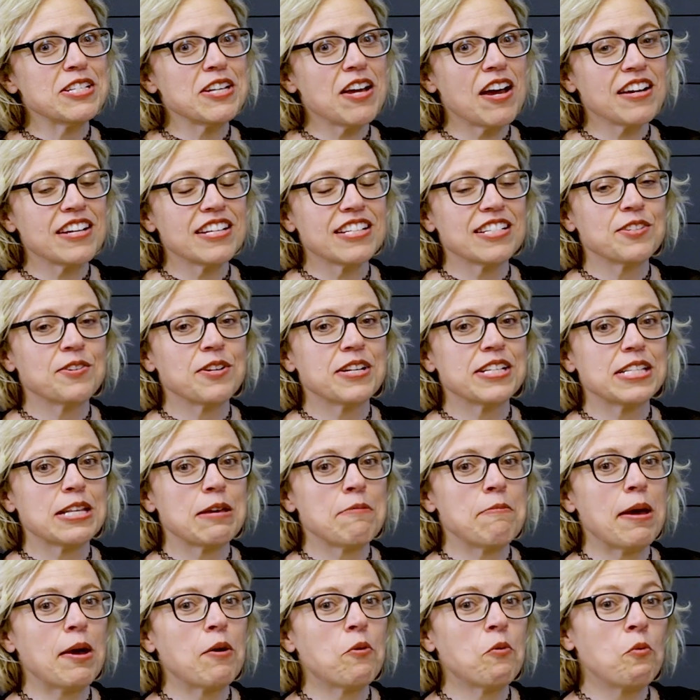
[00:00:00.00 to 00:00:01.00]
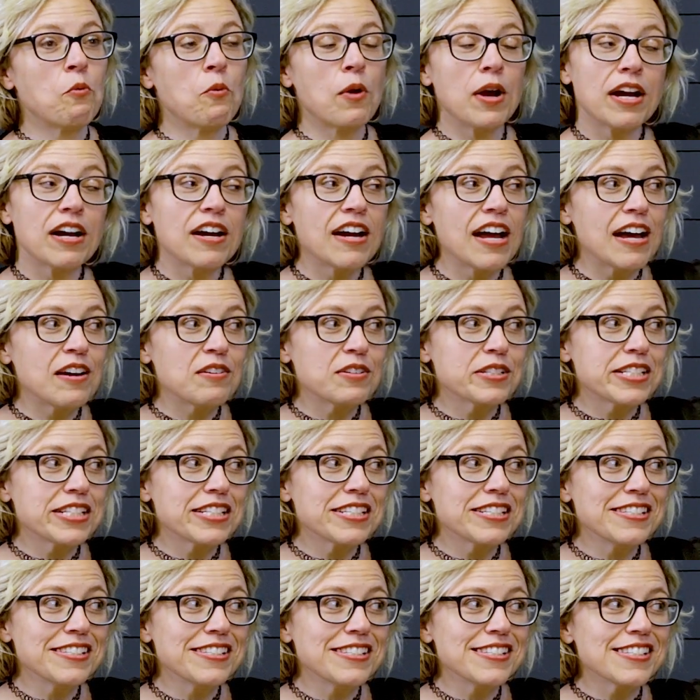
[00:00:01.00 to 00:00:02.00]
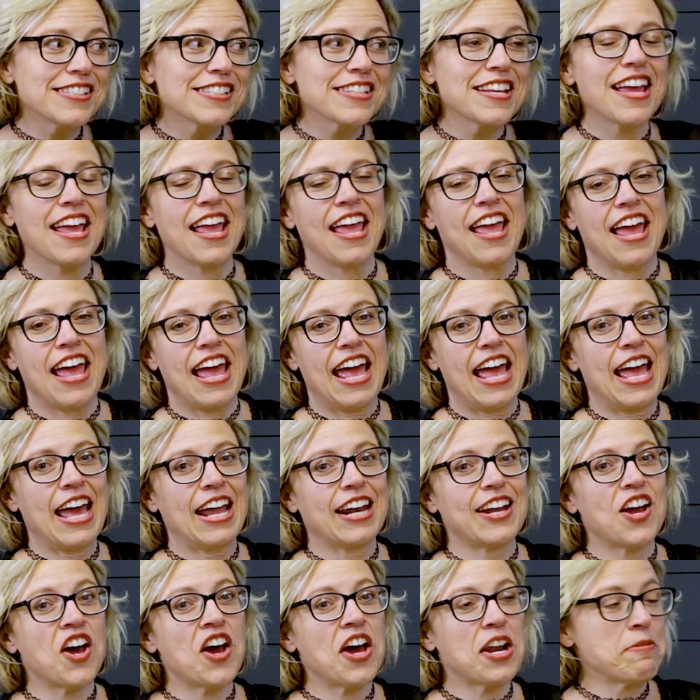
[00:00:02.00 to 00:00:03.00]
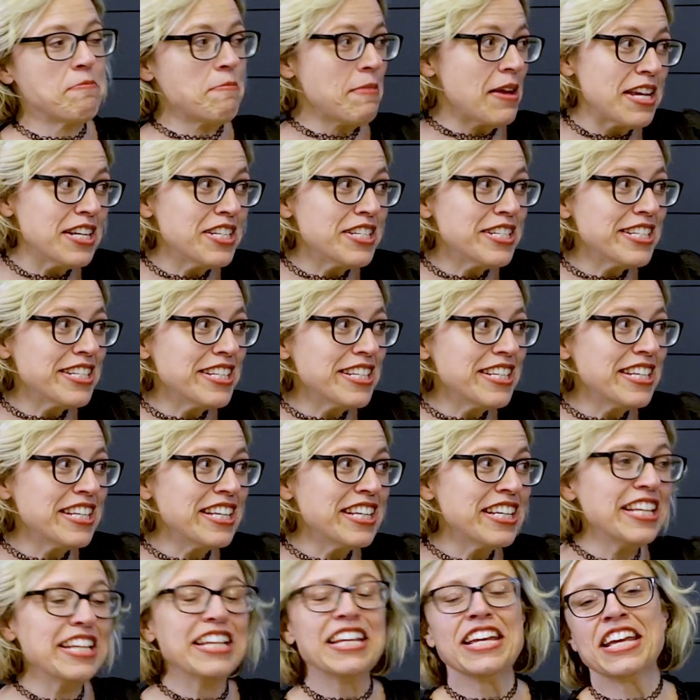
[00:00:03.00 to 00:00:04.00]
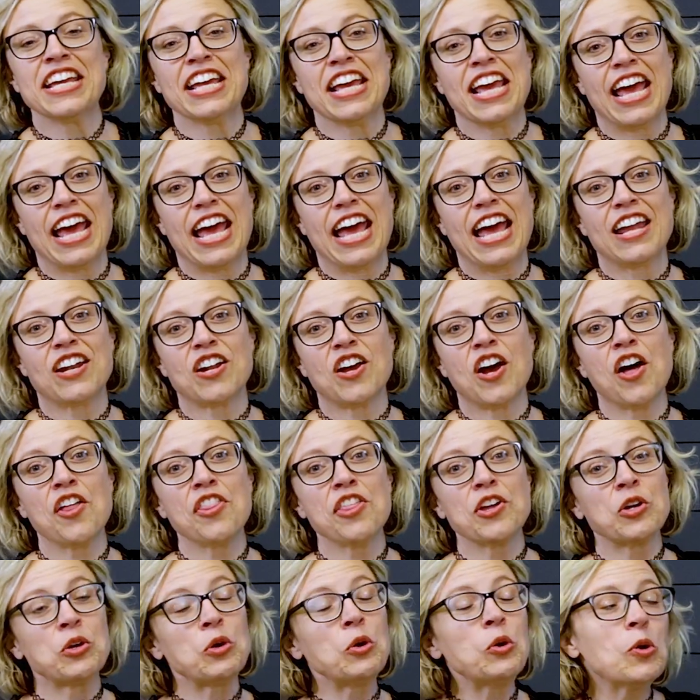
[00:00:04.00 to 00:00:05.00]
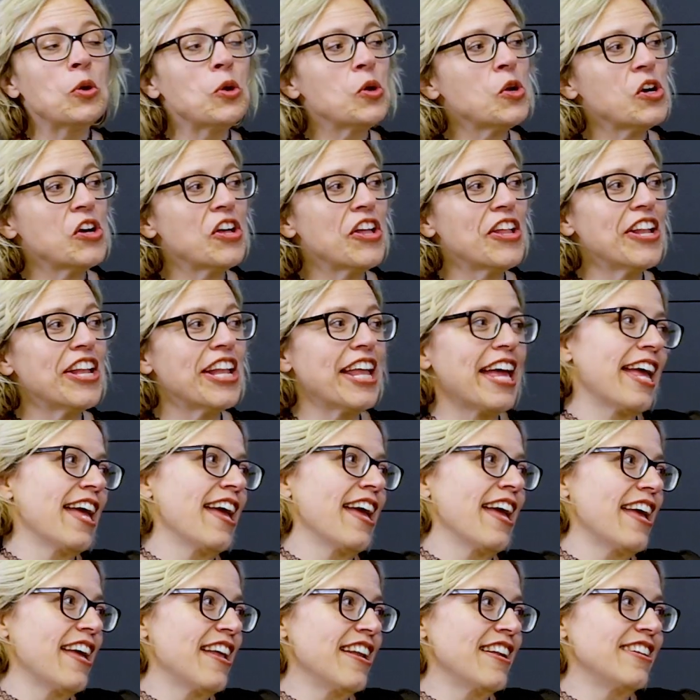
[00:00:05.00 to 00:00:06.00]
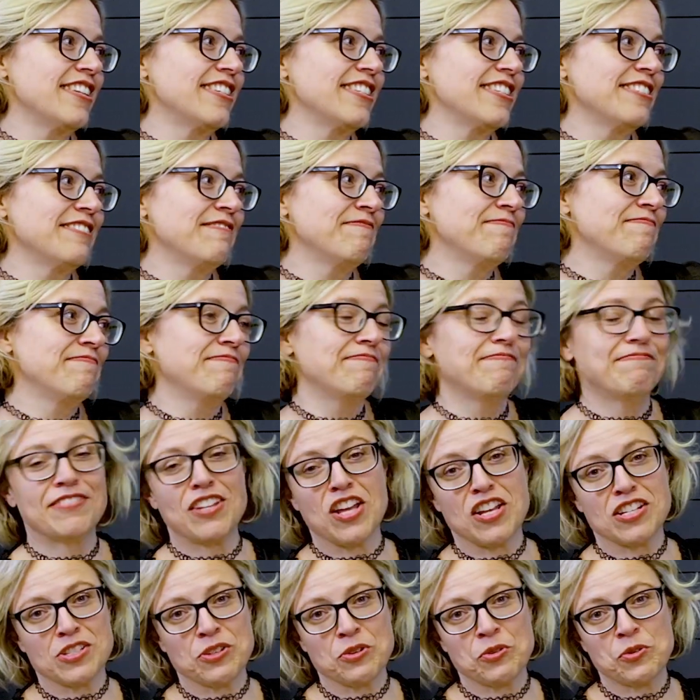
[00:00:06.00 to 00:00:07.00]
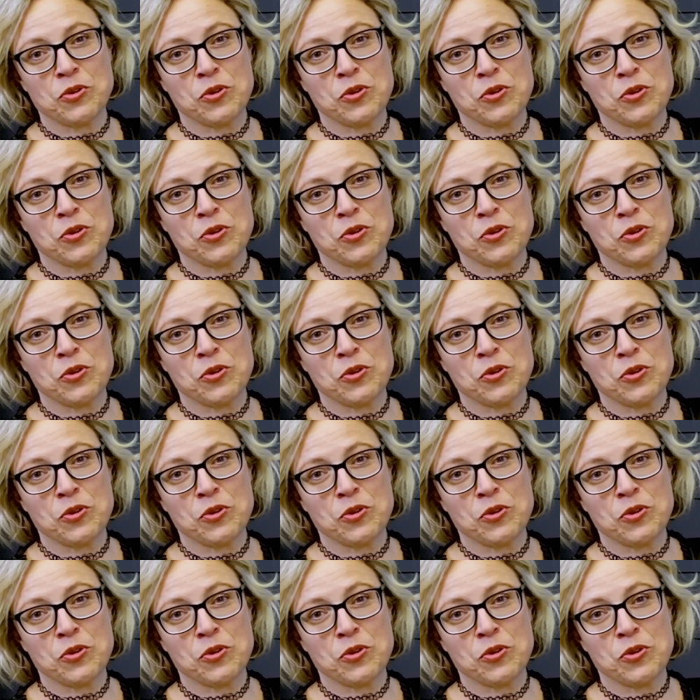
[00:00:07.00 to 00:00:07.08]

talking to us about warehouses and automation and all the cool and not so